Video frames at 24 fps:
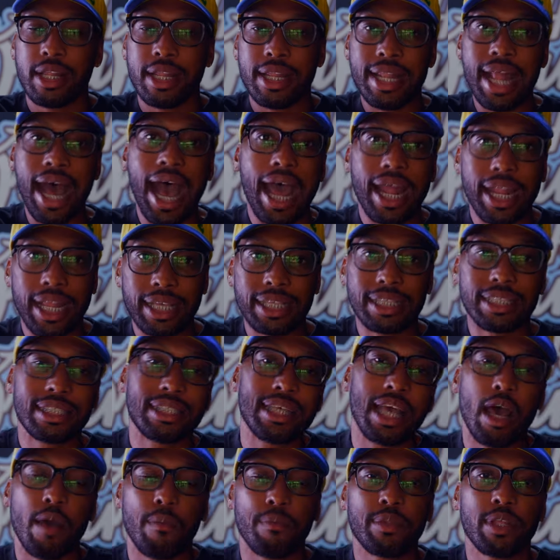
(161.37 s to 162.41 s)
not
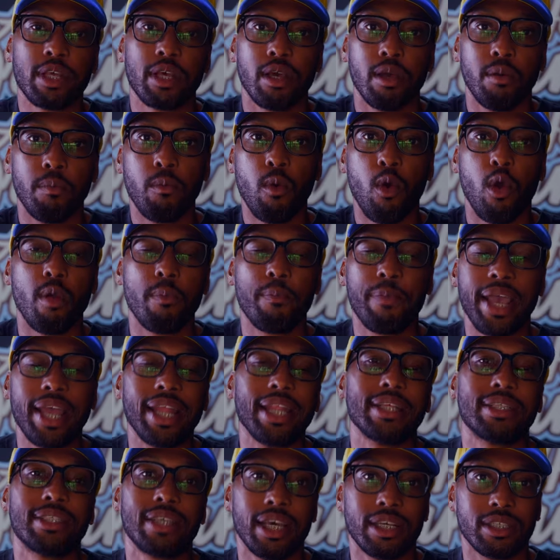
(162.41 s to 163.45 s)
accept more
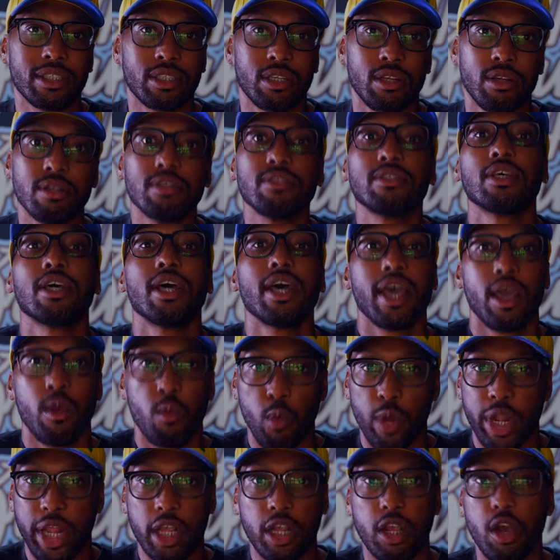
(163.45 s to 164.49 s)
beta testers,
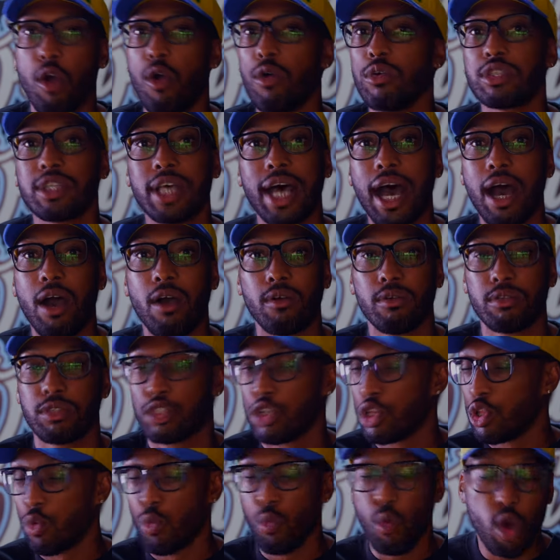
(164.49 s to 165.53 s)
and when it goes out
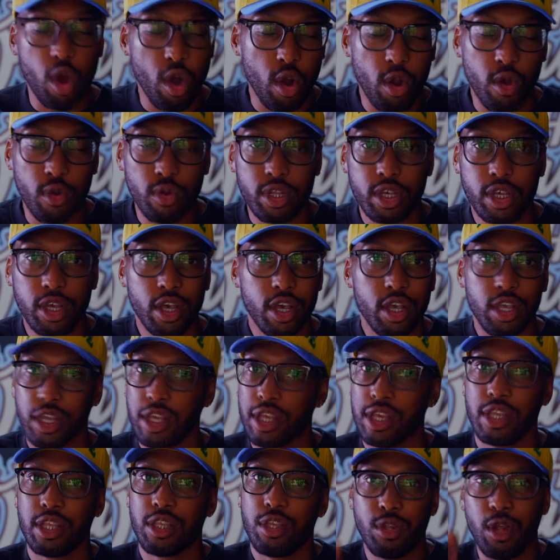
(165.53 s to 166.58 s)
to the world,
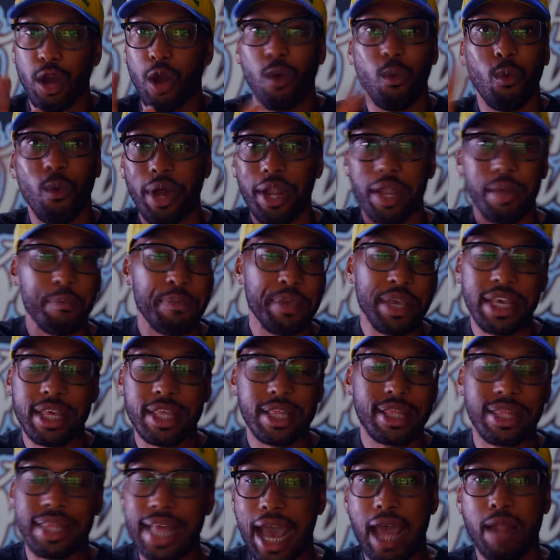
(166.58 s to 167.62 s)
you don't want to be
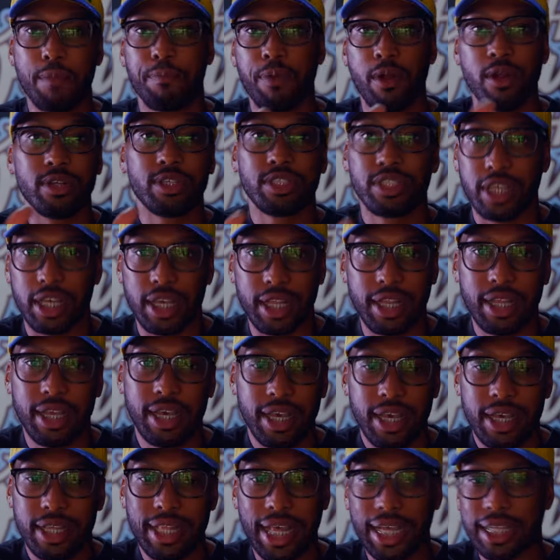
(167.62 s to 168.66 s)
that person
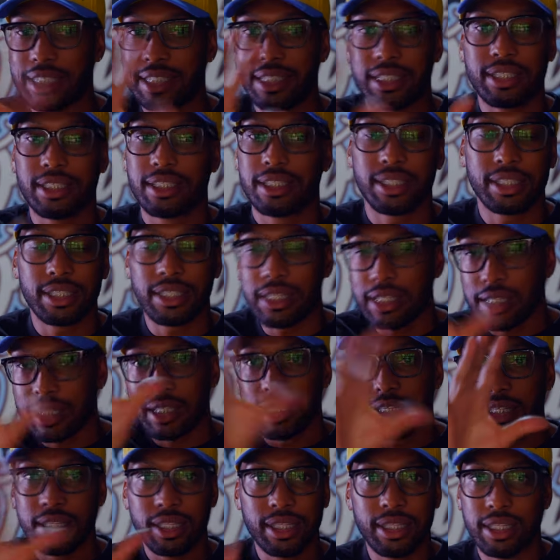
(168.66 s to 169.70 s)
that
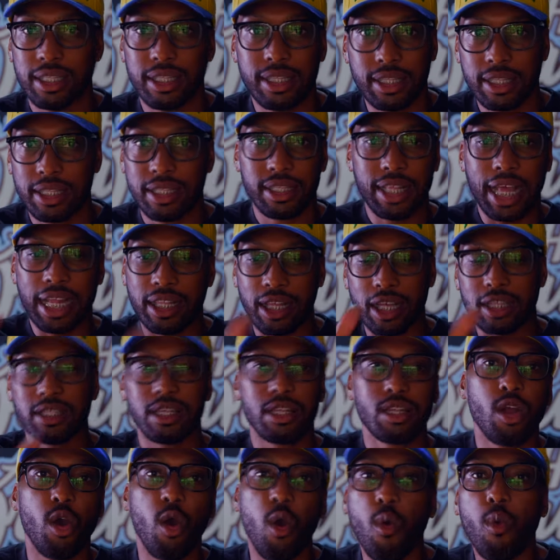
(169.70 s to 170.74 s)

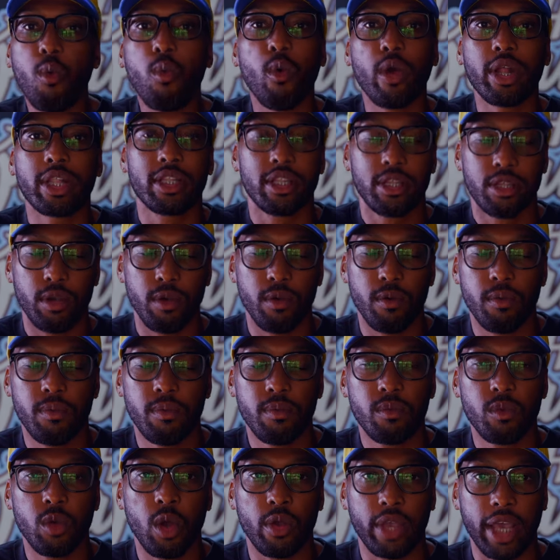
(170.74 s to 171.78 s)
doesn't know what to do,
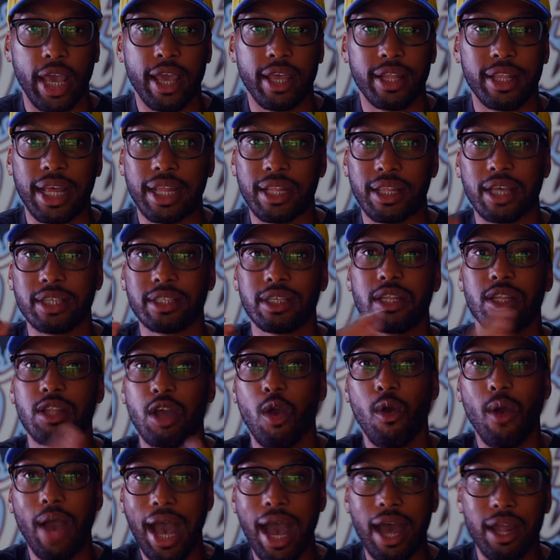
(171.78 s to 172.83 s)
okay? That doesn't
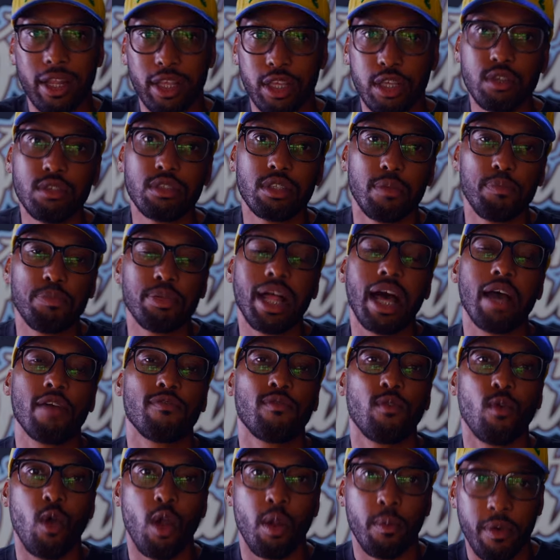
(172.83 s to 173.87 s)
know how to use the
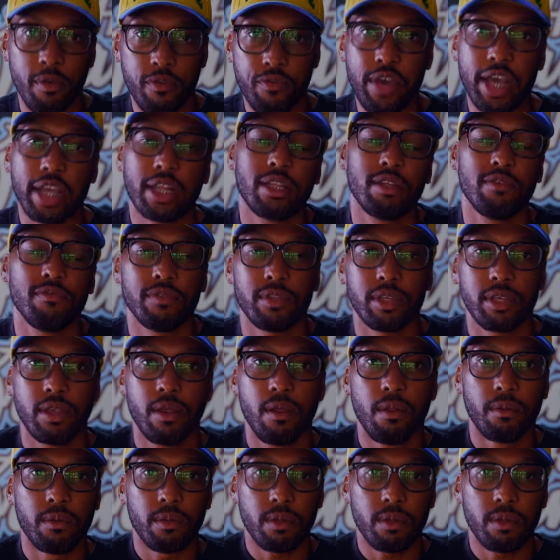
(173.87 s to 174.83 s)
platform effectively,